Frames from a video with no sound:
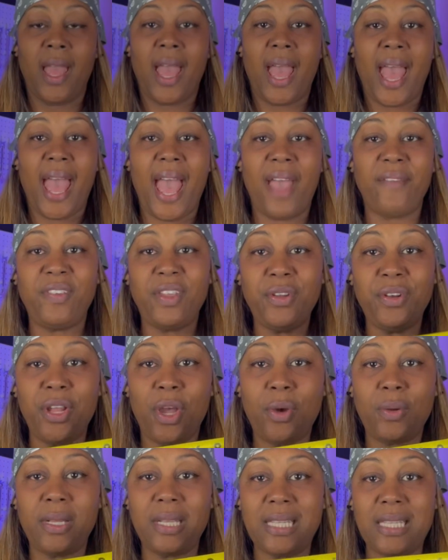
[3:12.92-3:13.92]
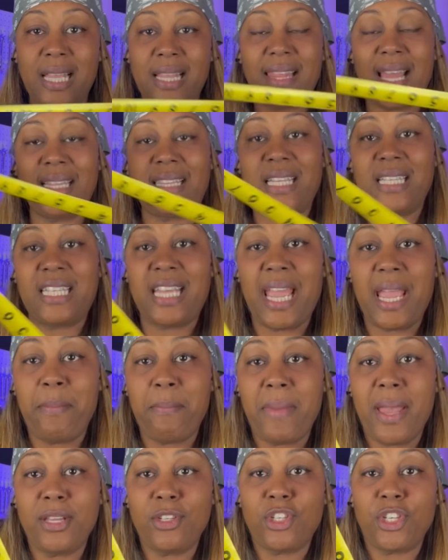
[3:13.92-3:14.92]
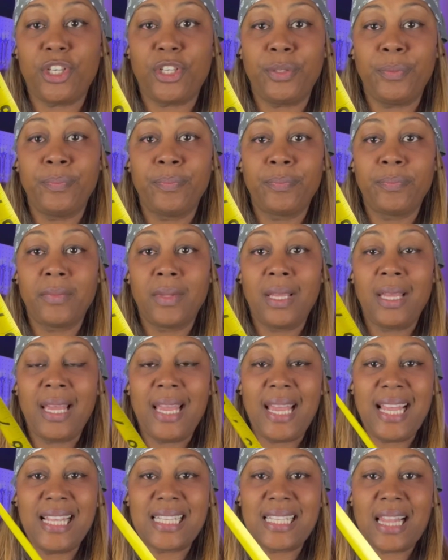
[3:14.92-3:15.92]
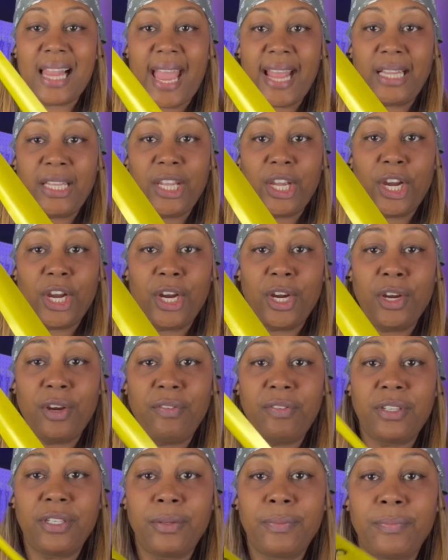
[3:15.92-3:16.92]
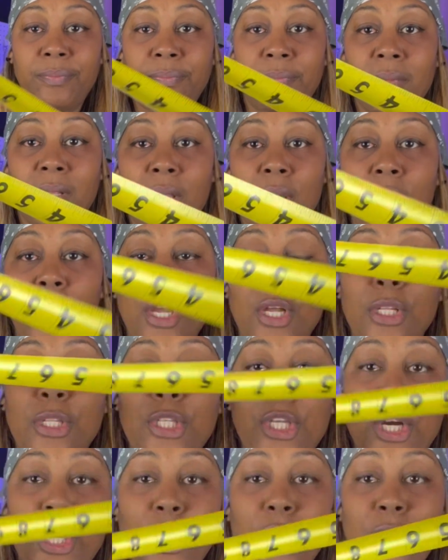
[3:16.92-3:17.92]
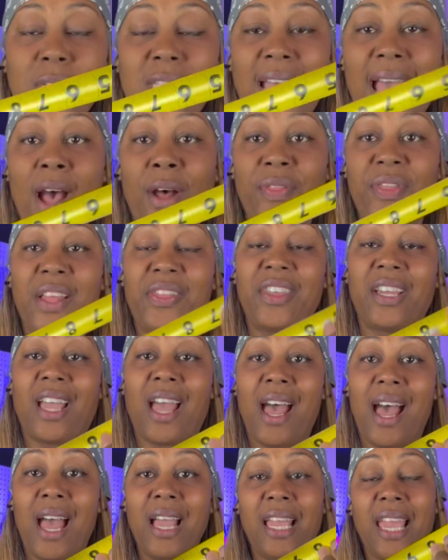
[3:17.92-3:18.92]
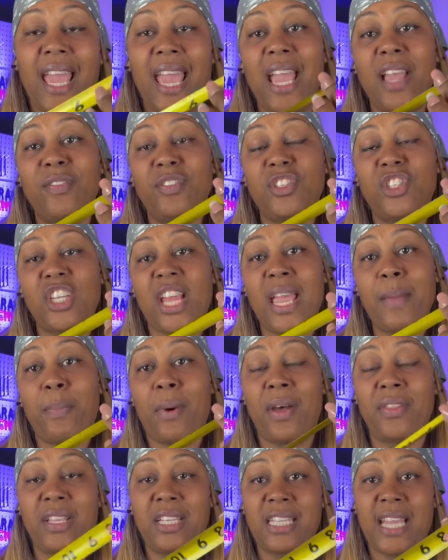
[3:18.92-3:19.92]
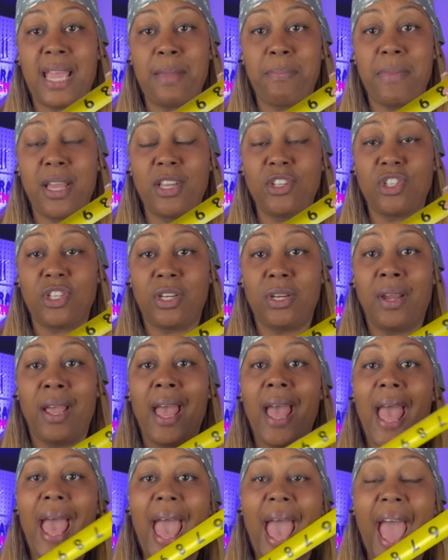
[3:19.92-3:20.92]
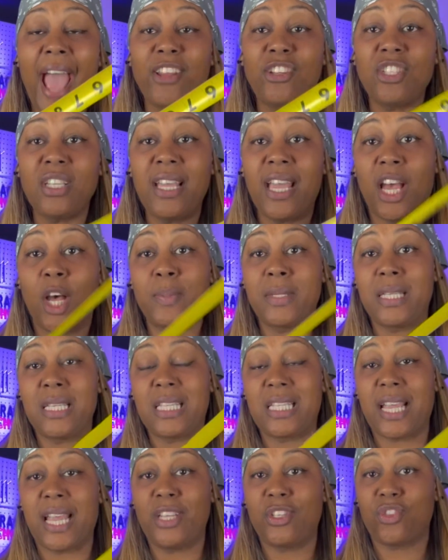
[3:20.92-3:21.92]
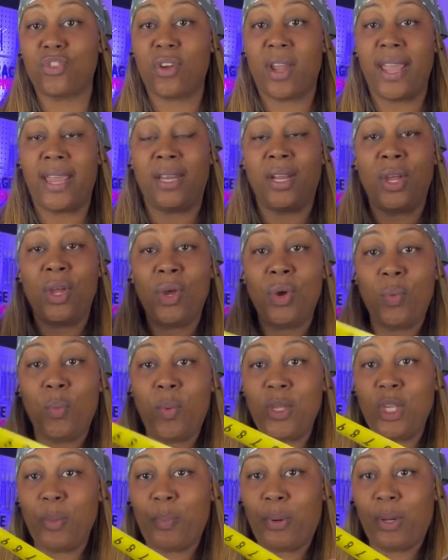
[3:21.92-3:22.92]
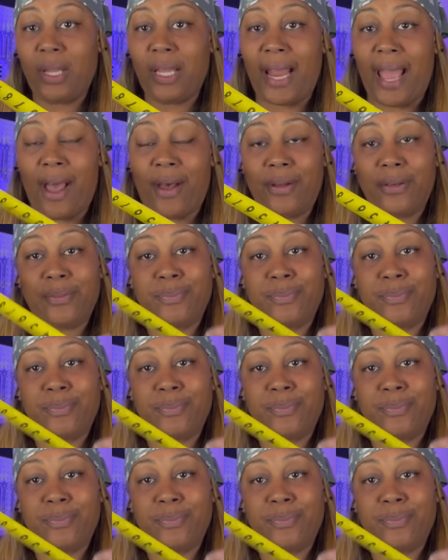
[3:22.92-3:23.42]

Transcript: Have you noticed that the tape measure is slightly curved? Turns out that the concave shape on the tape measure actually helps it stay straight when you pull it out.